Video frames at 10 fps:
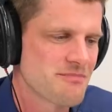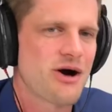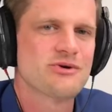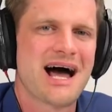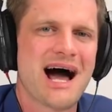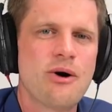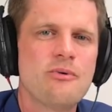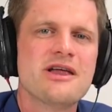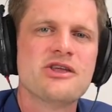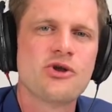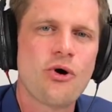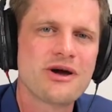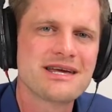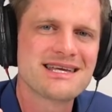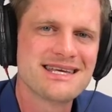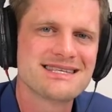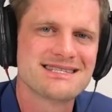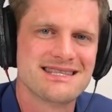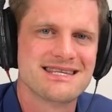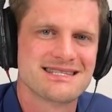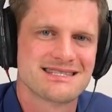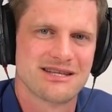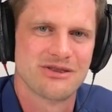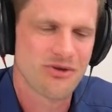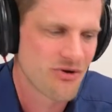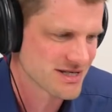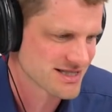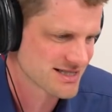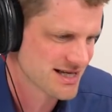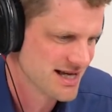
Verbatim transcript: about how annoying is this noise.